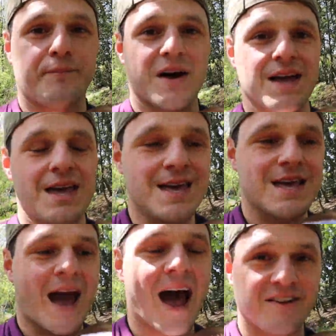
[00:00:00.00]
but
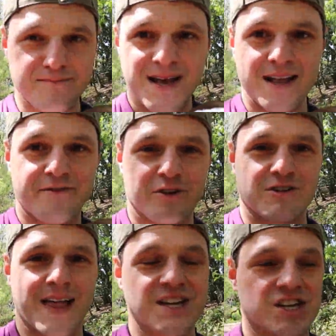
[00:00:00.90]
he has meaningful
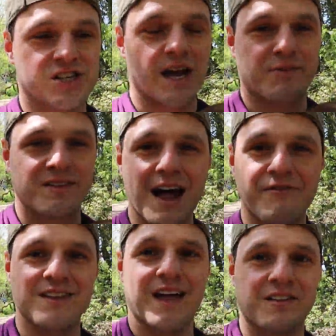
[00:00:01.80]
relationships. And I
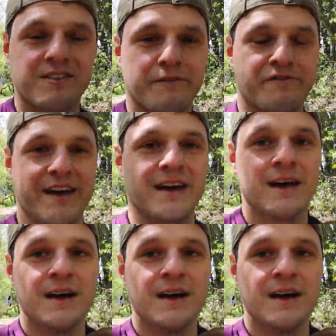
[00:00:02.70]
think that's something